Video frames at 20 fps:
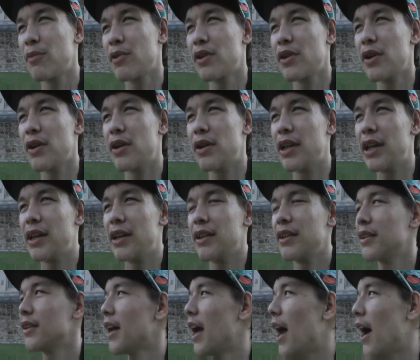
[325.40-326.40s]
I'm wondering. to know. Like,
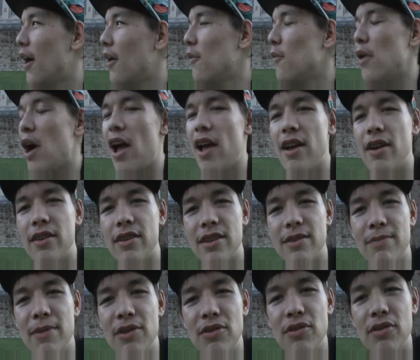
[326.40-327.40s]
how, why is
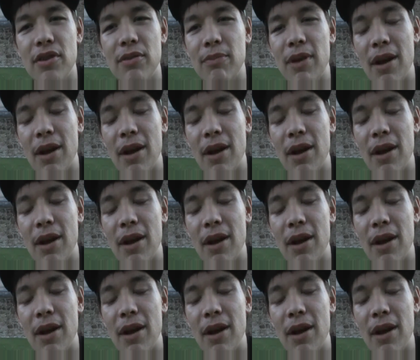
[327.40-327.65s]
Mewtwo,